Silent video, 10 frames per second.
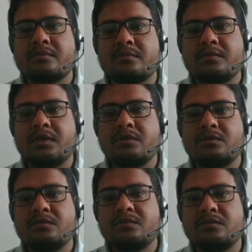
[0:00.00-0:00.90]

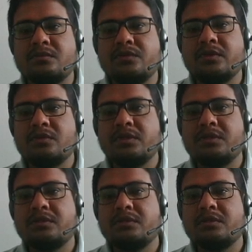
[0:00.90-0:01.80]
Now we know
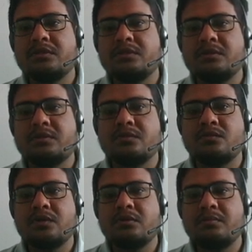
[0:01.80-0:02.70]
that
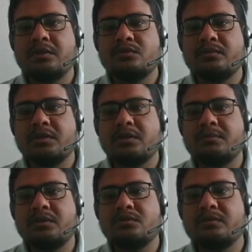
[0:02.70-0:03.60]
1 plus
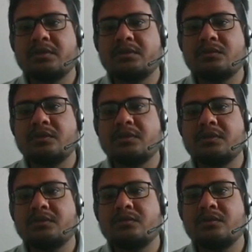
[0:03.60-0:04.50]
omega square, that
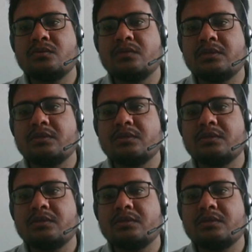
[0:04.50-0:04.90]
is equal to 1,